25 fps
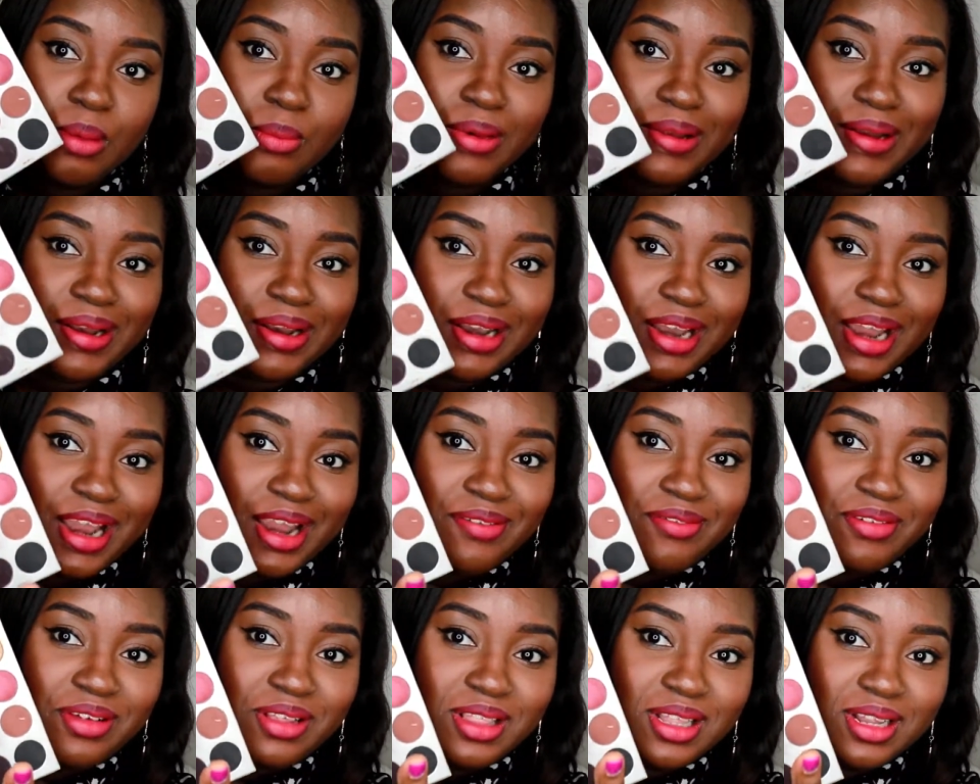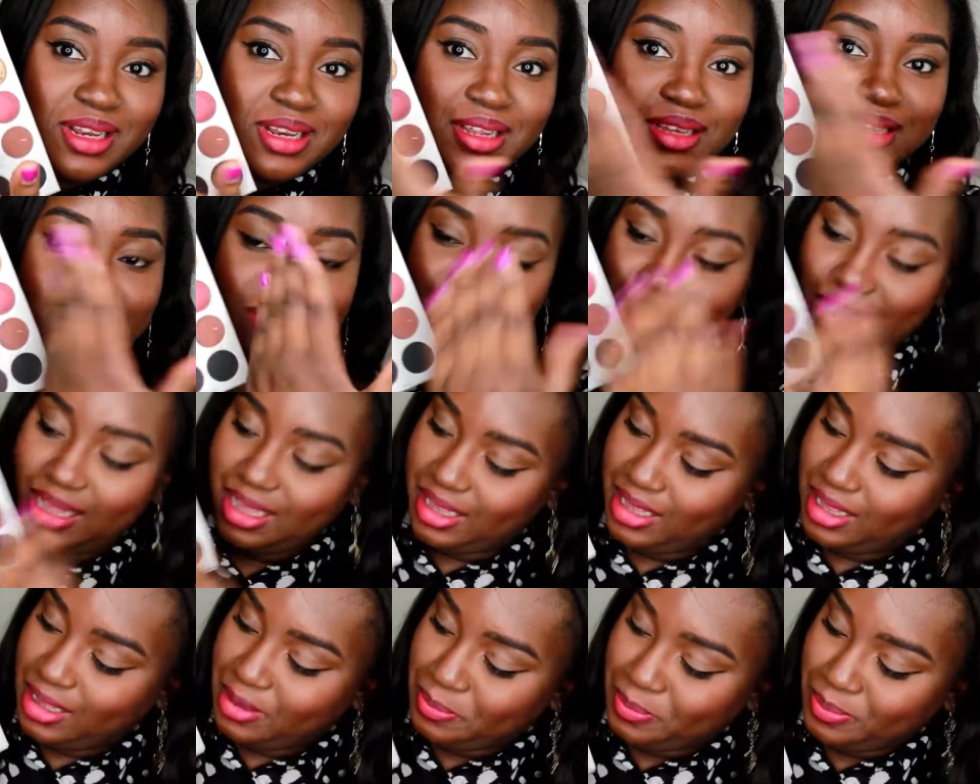But in everything else,
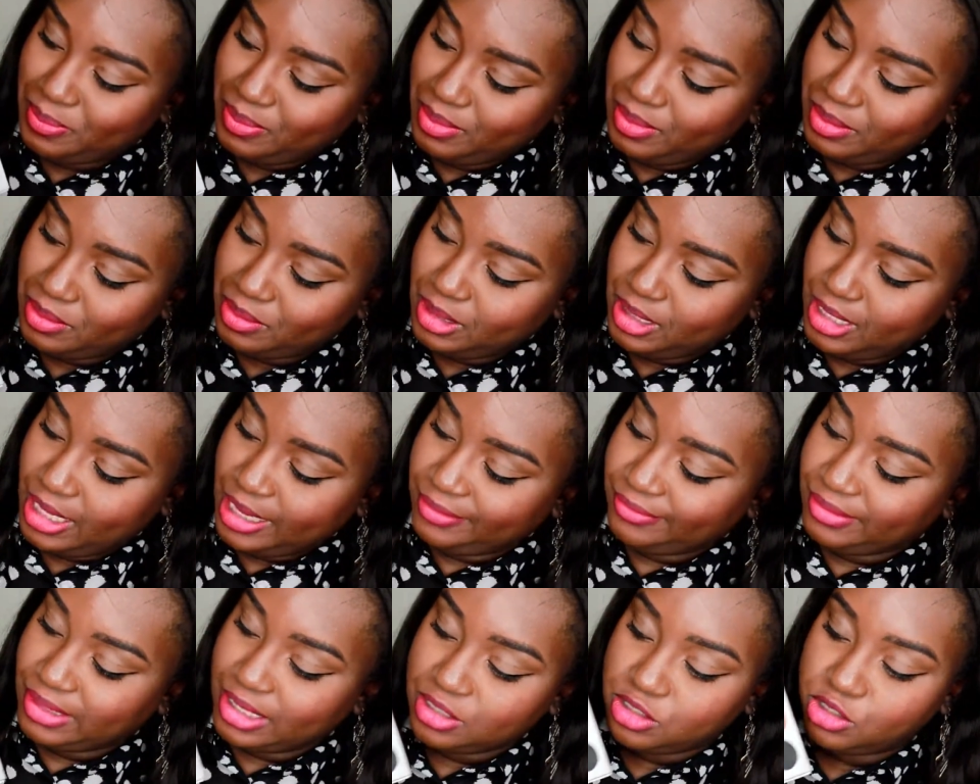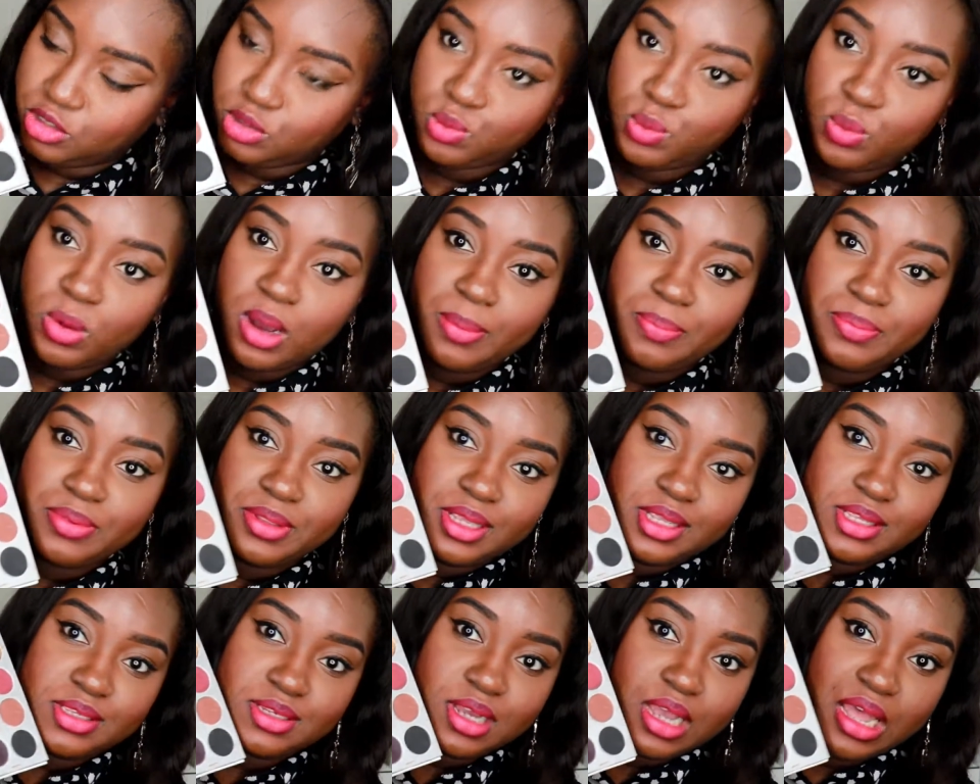like, if they swap
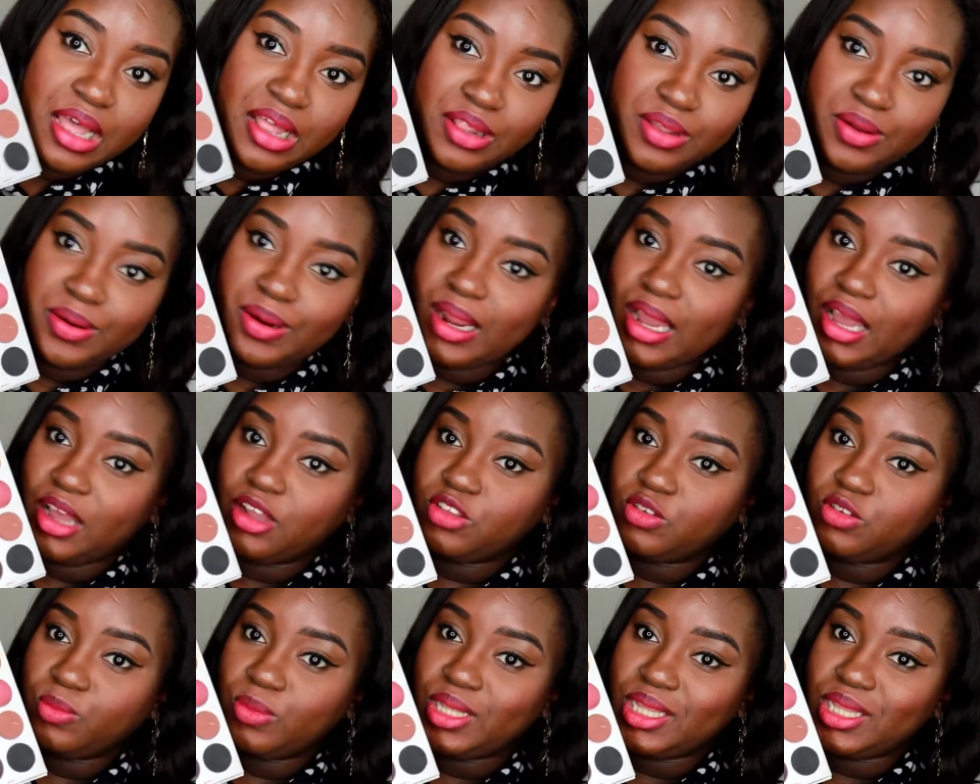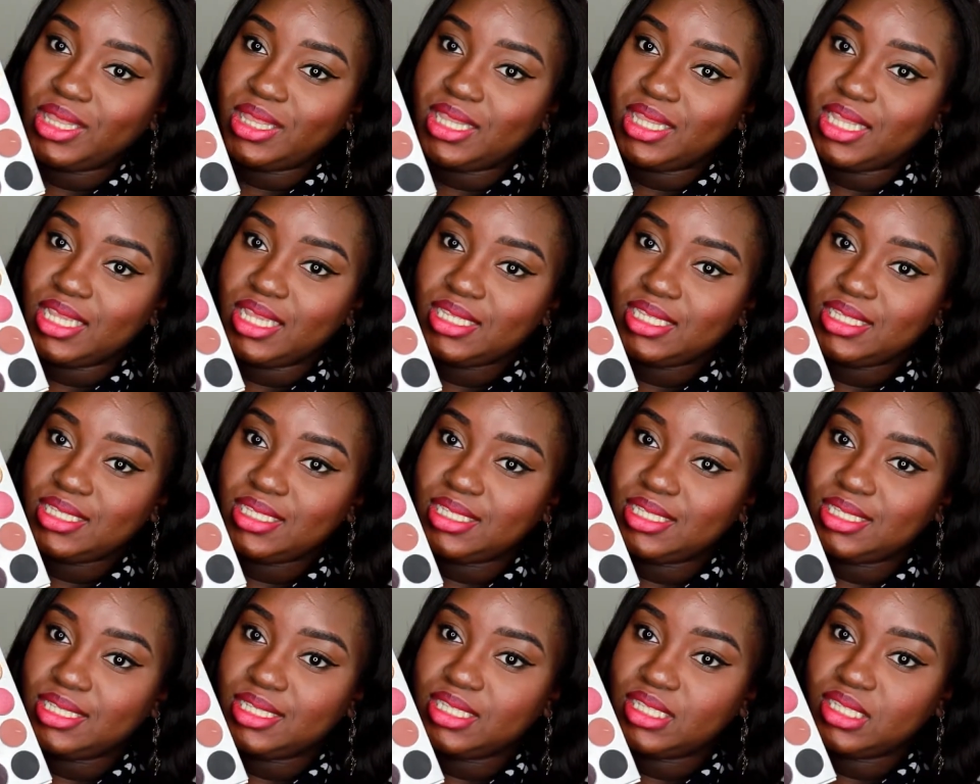this color out with
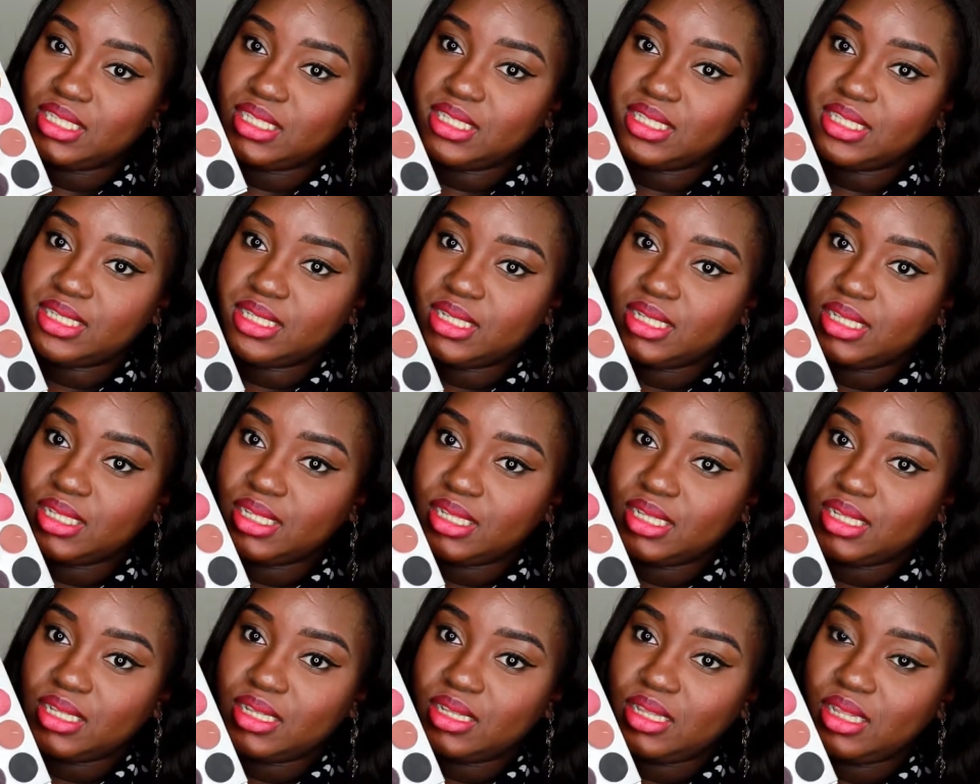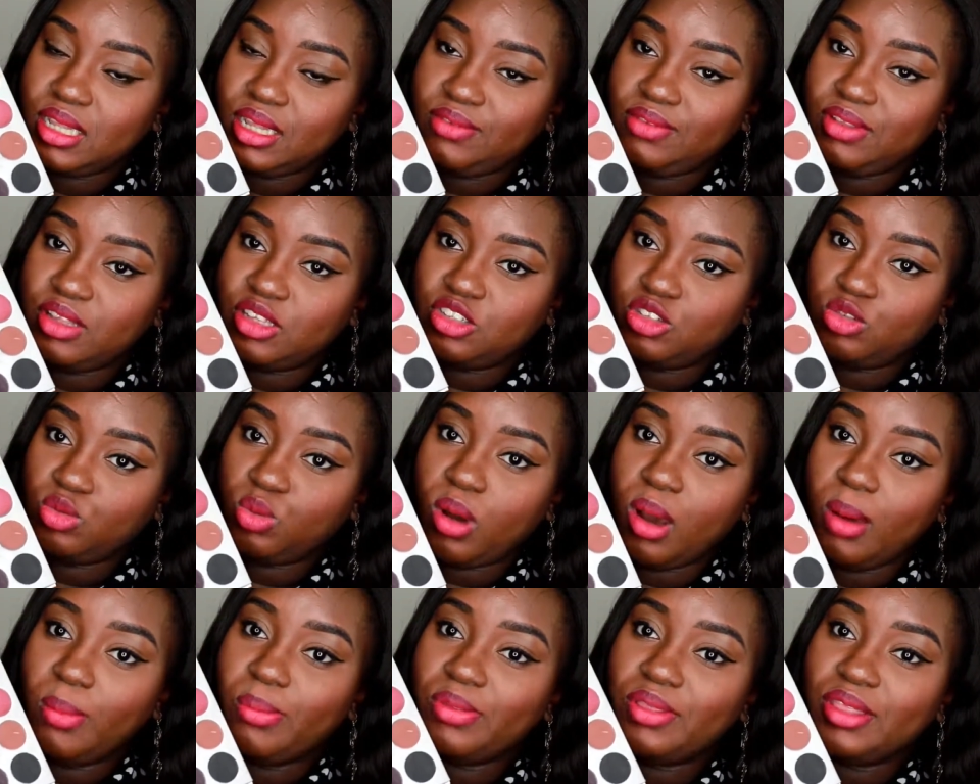this, if they
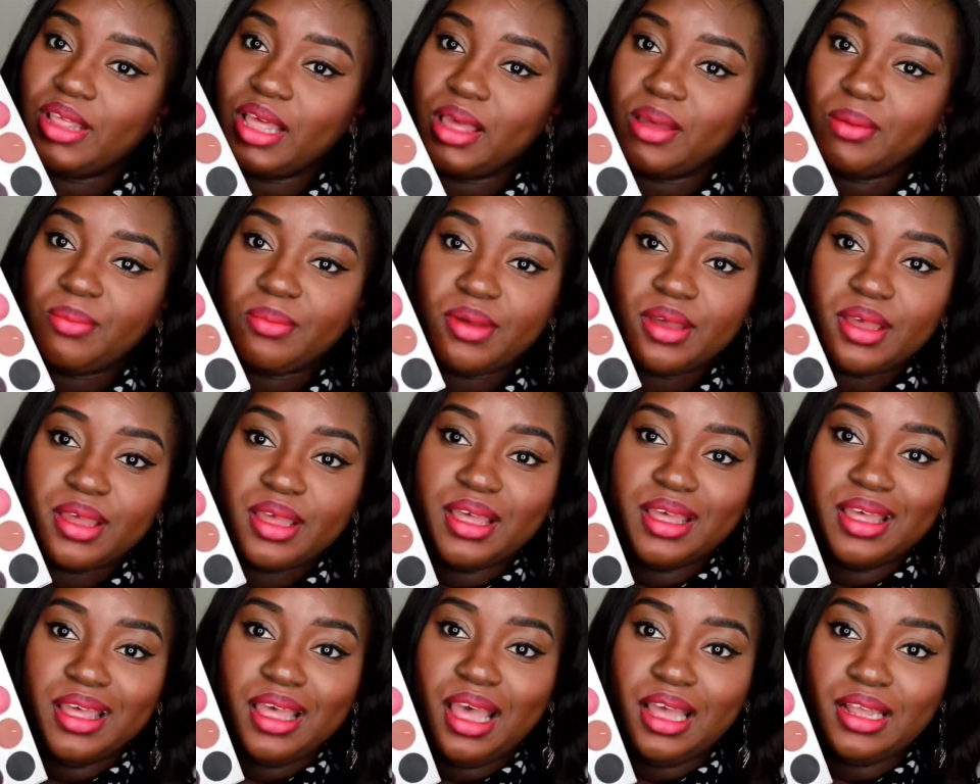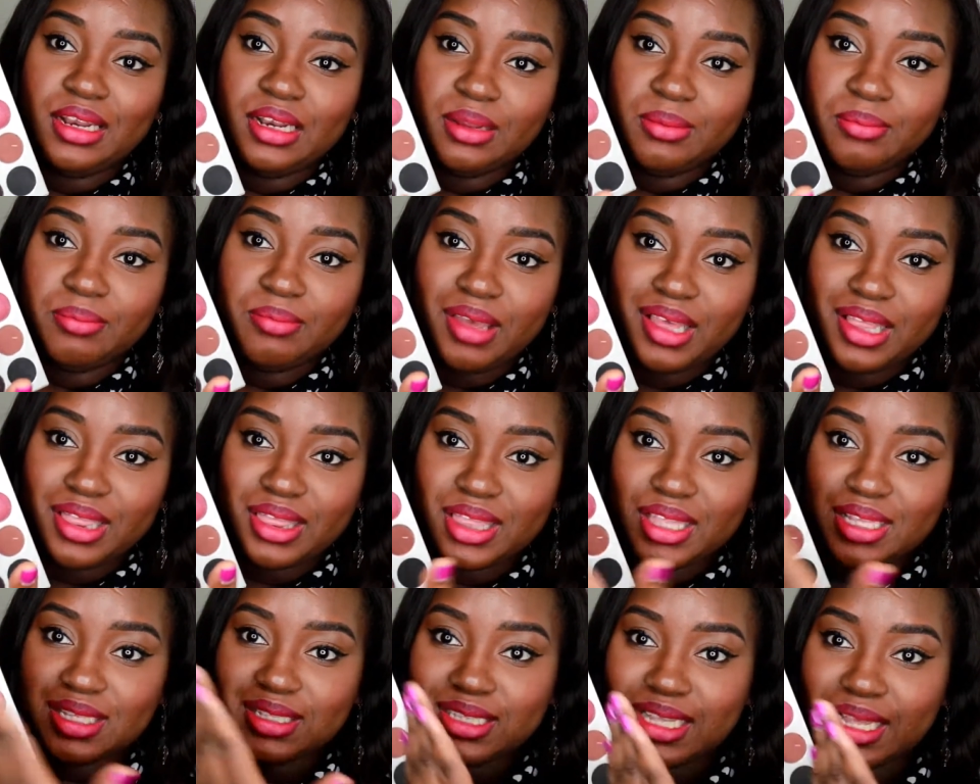swap them and then
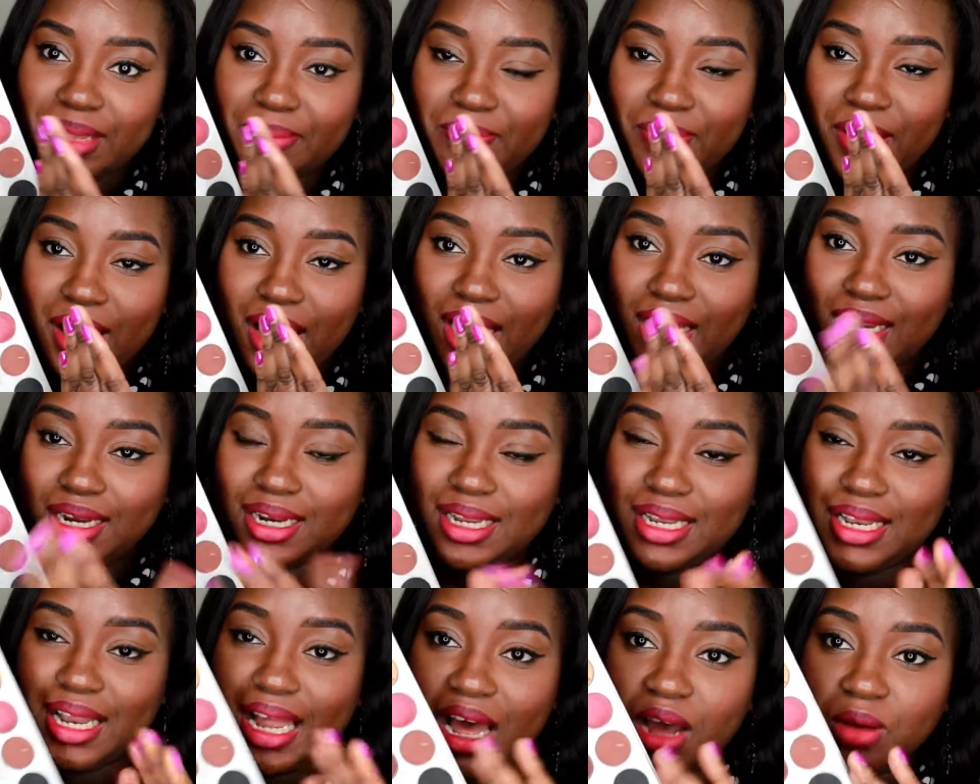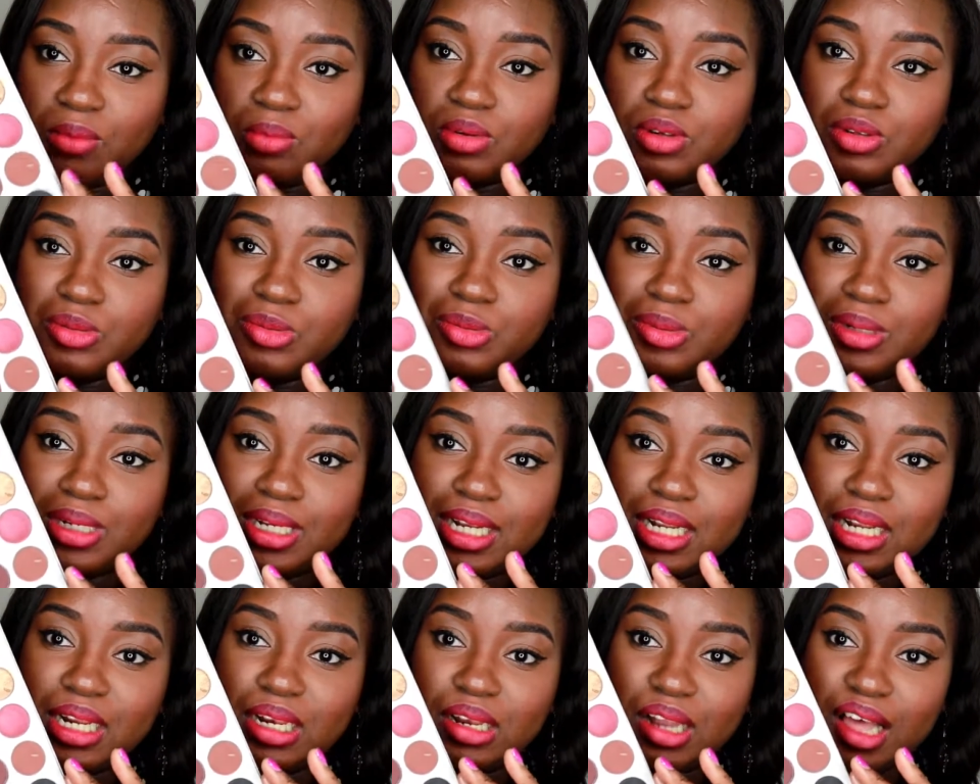made this a palette, I would
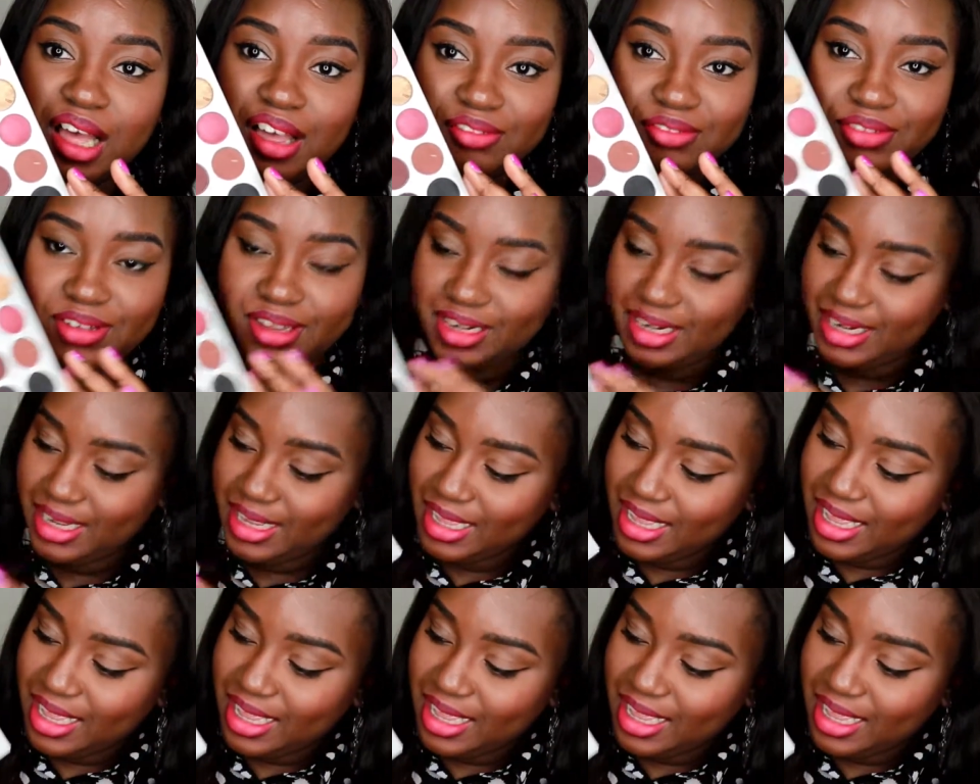really love it.